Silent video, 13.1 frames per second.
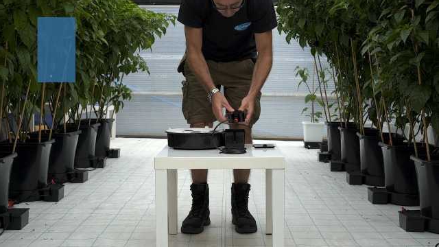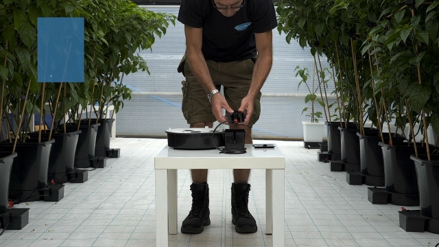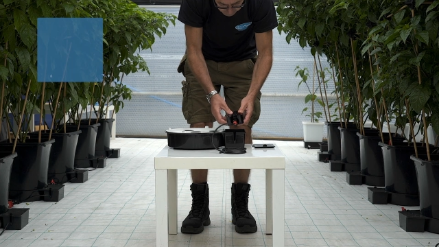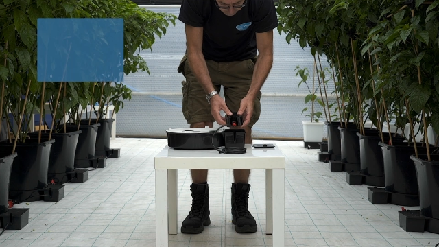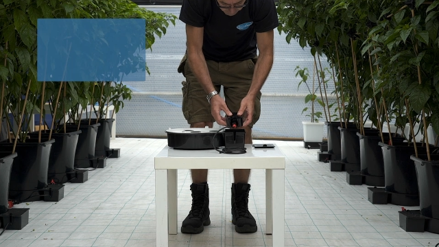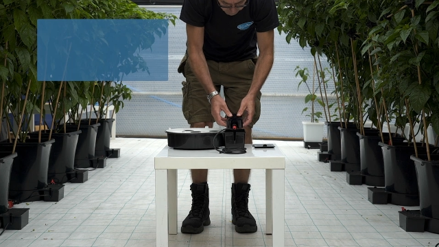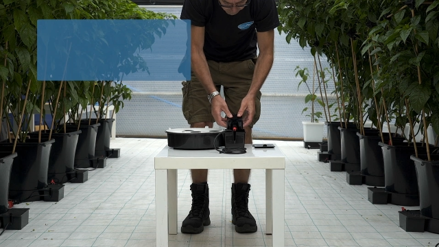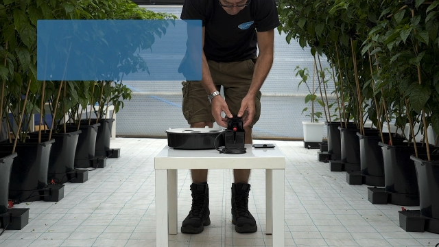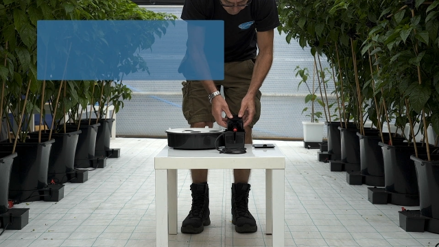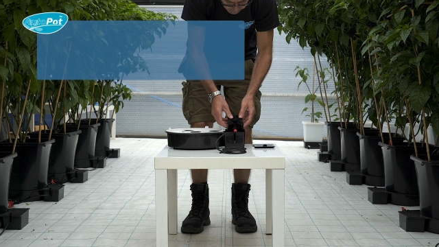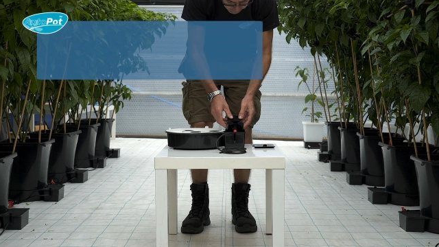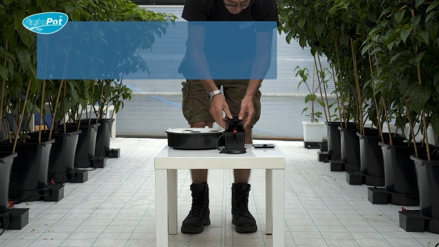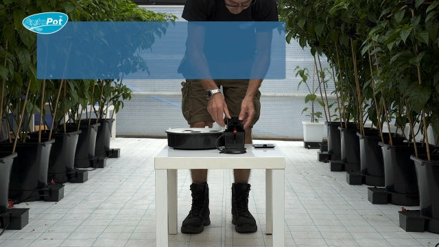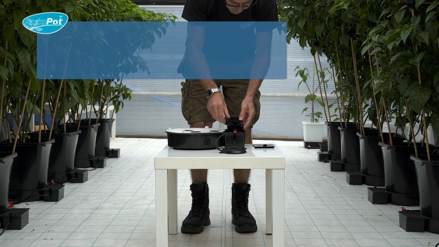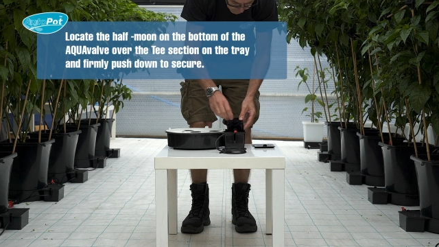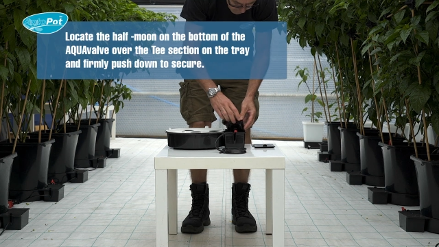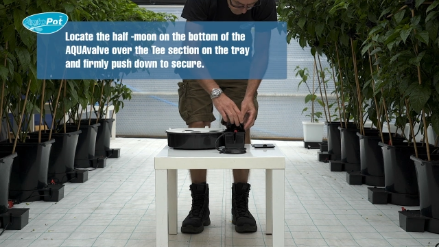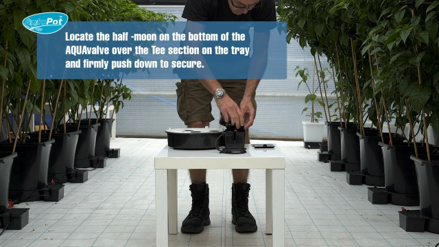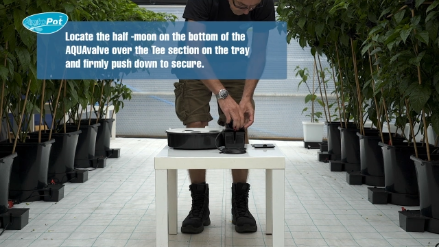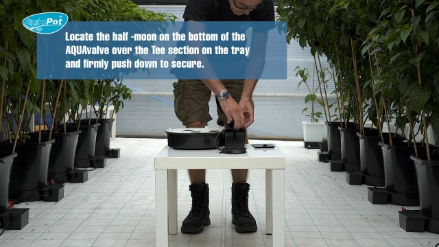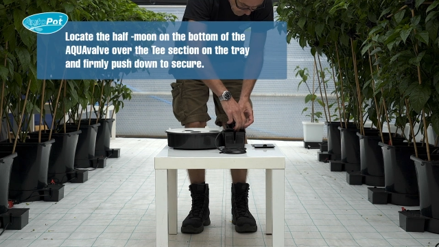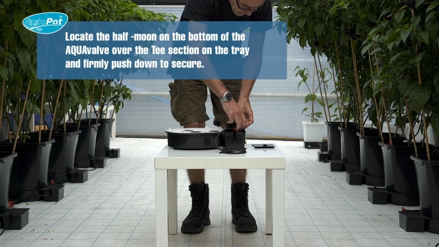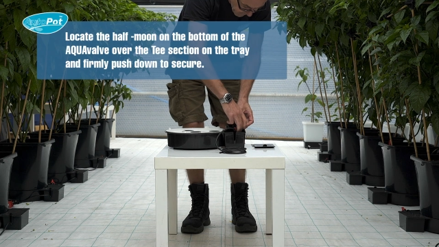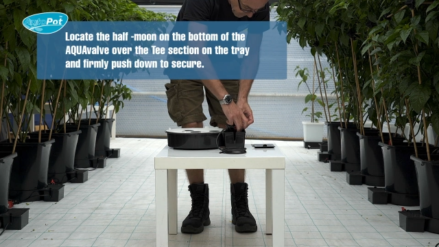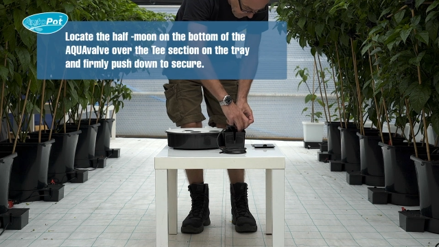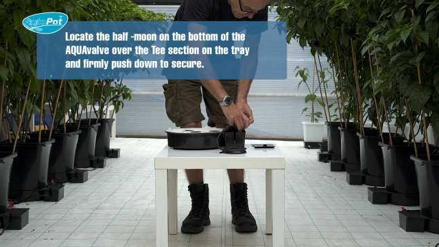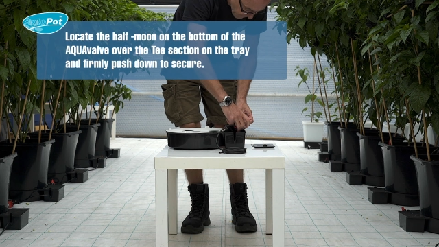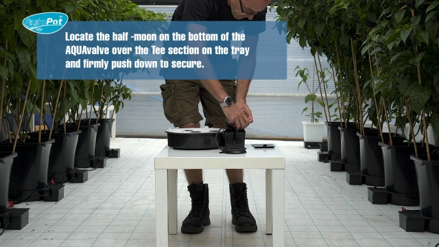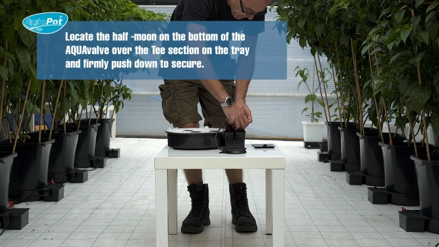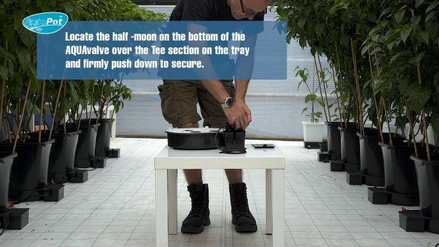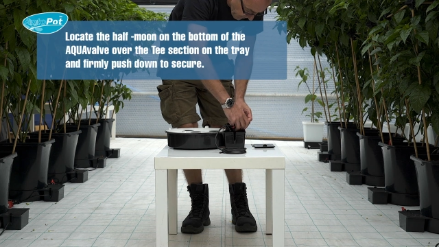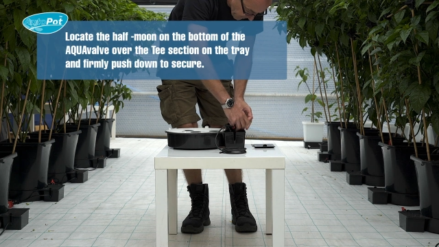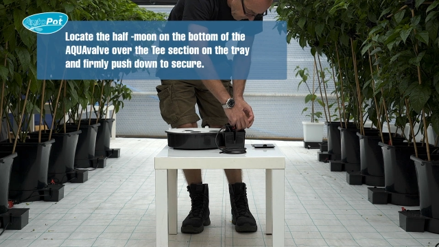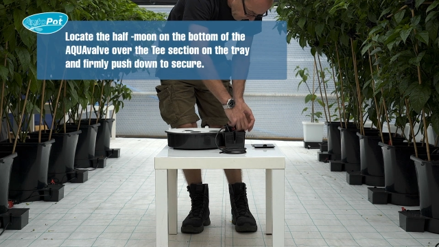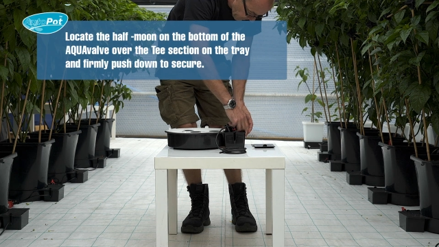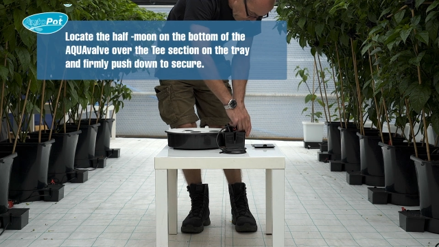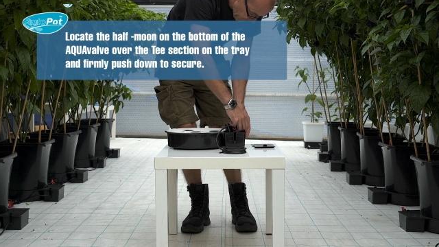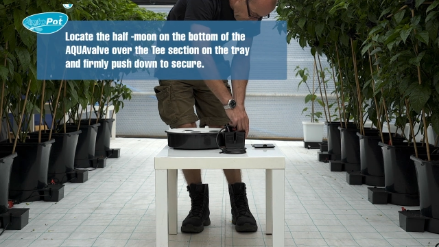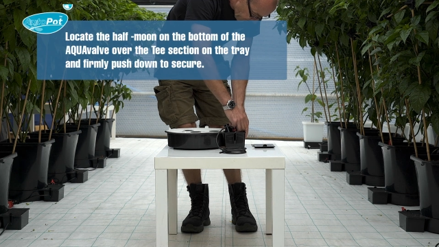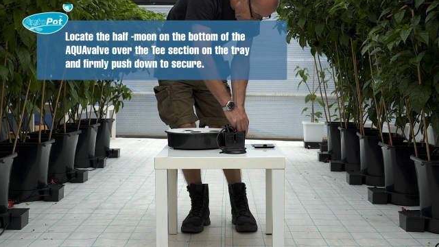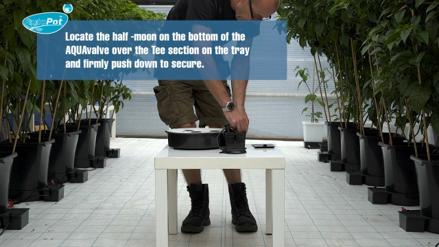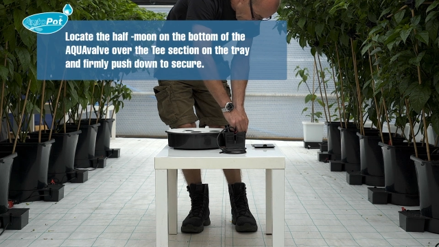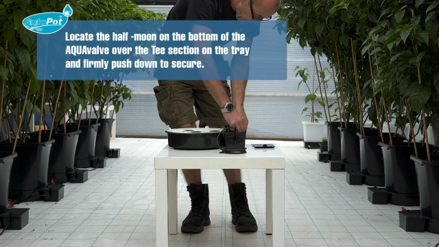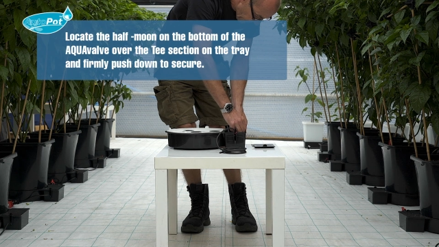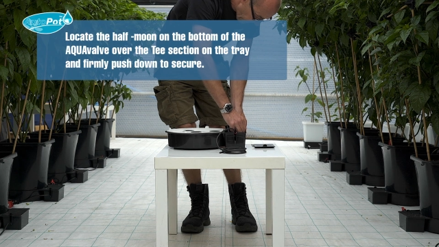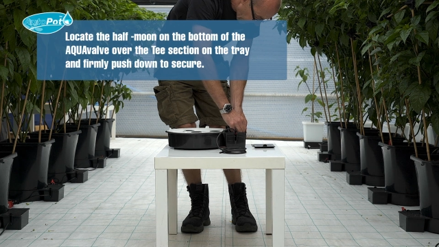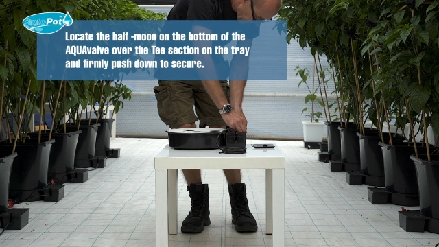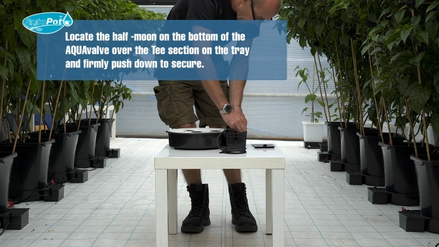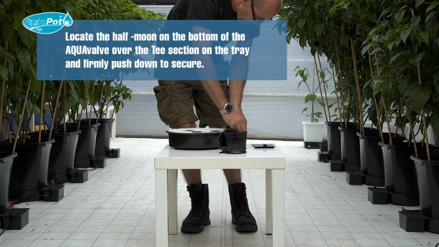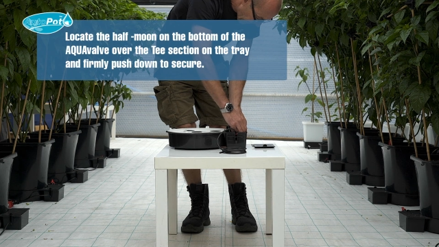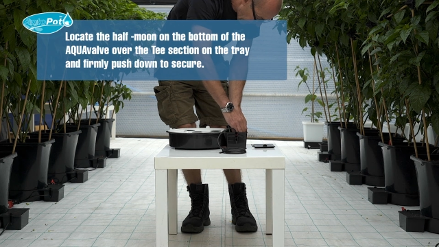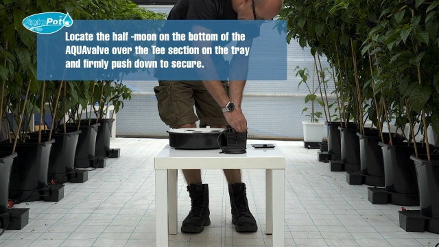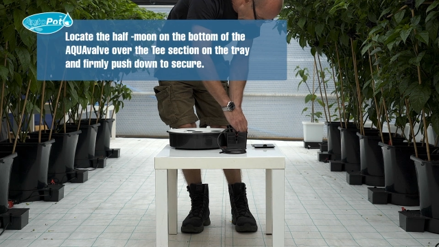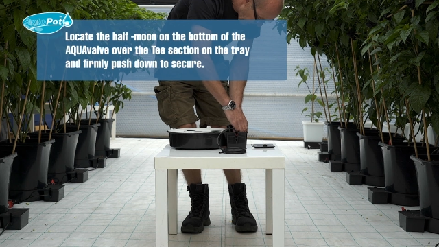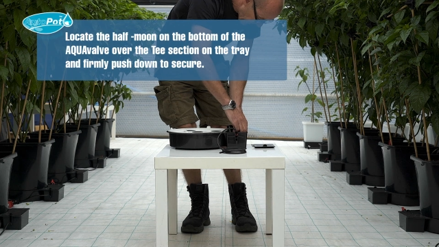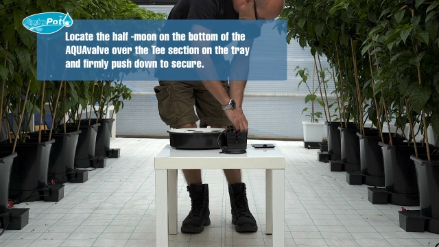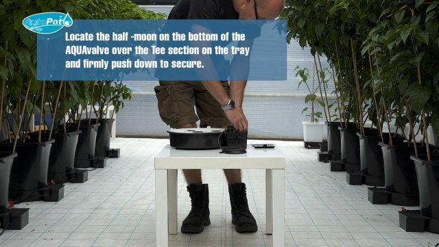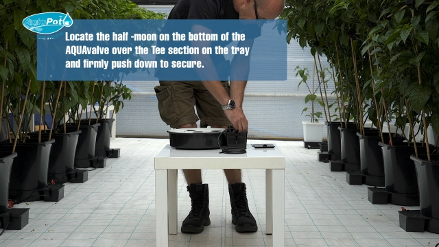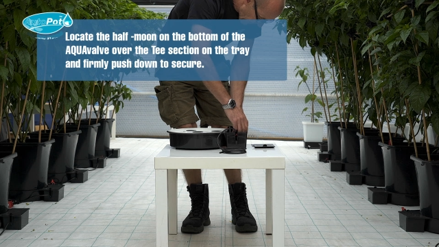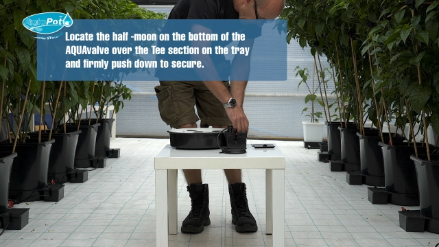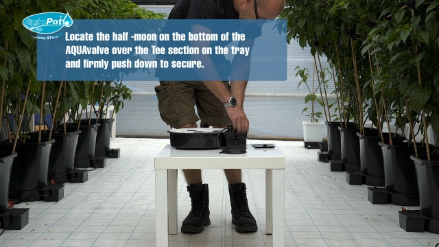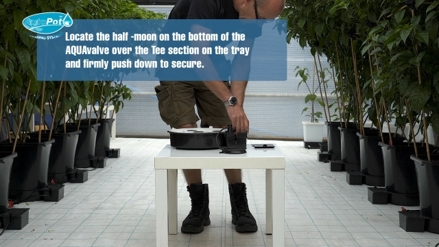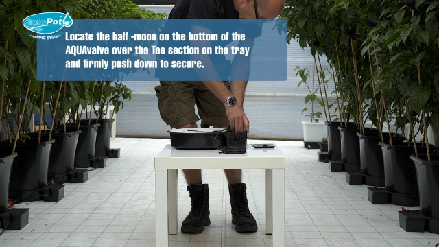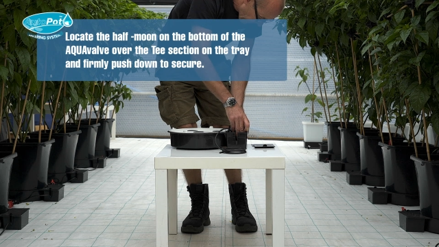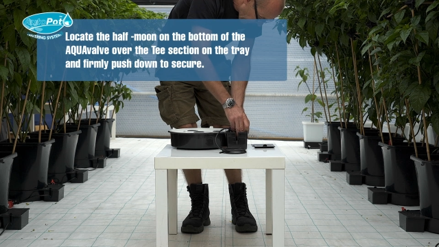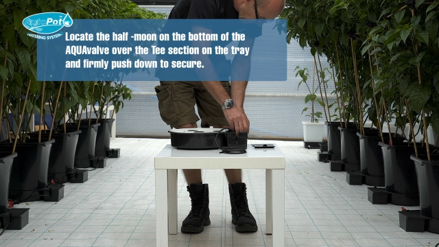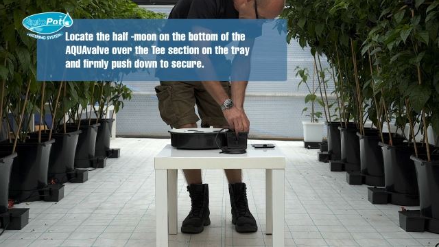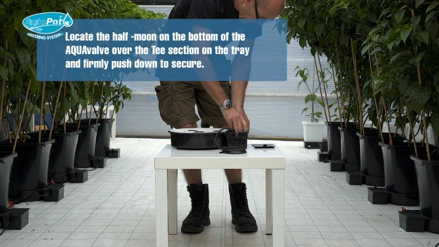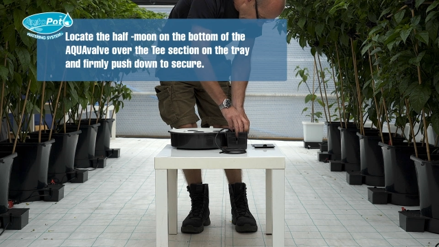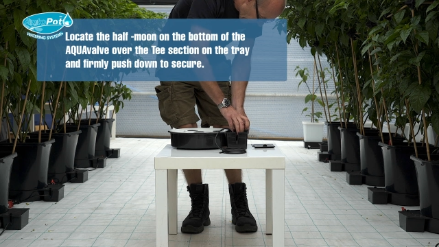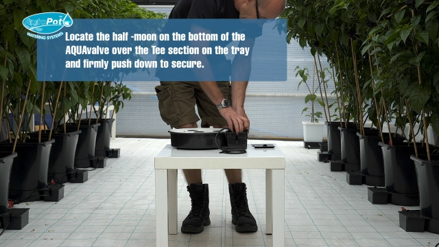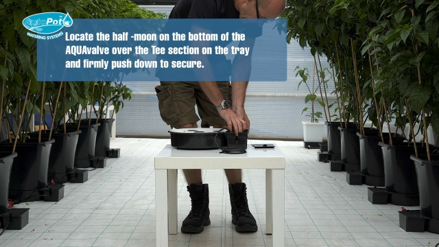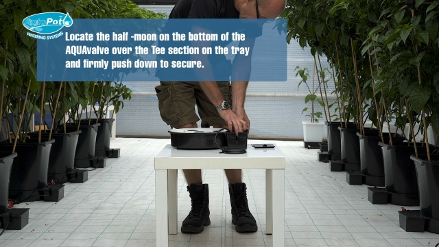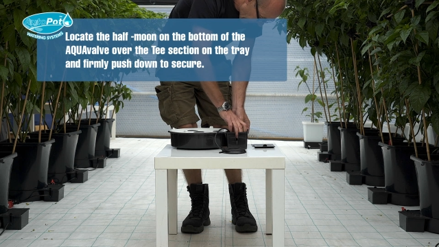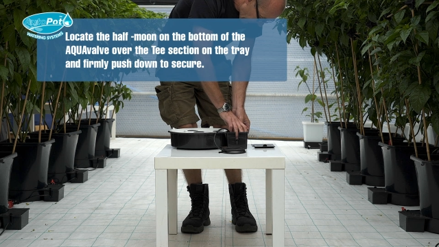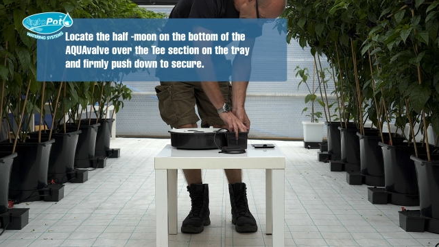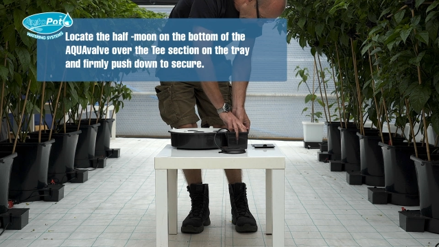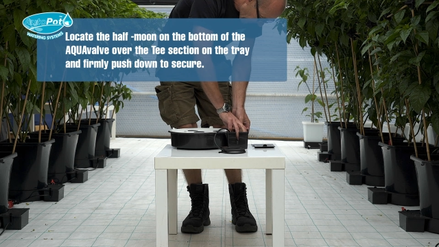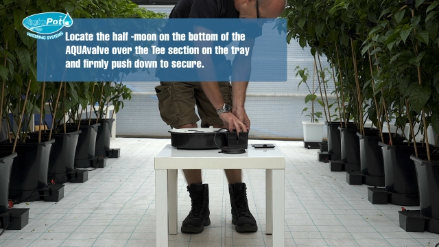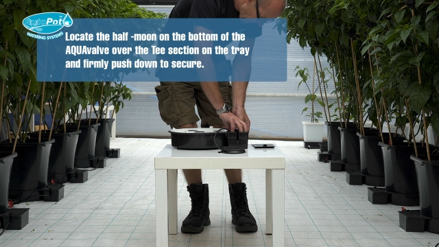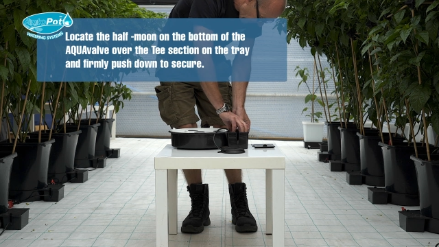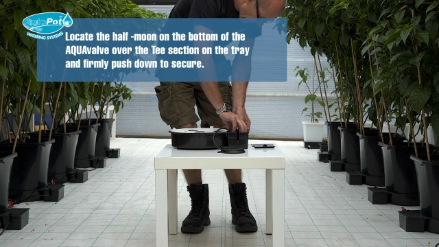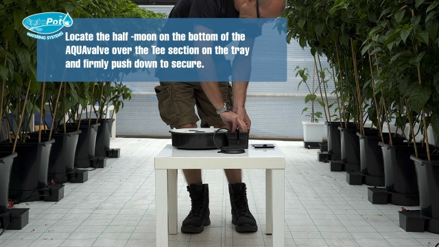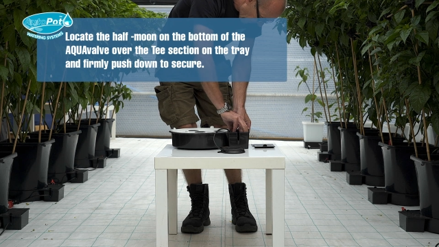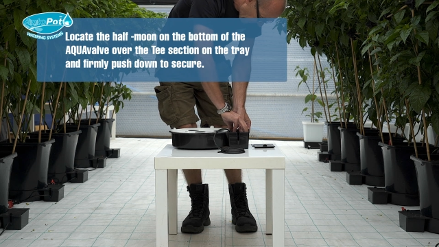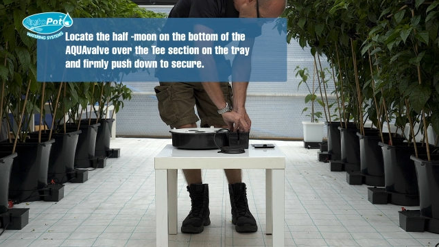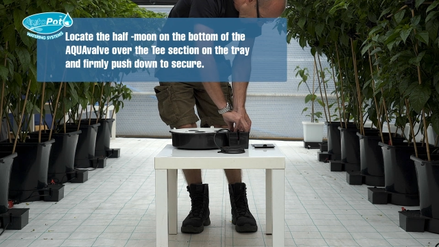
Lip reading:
Nobody's mouth can be seen.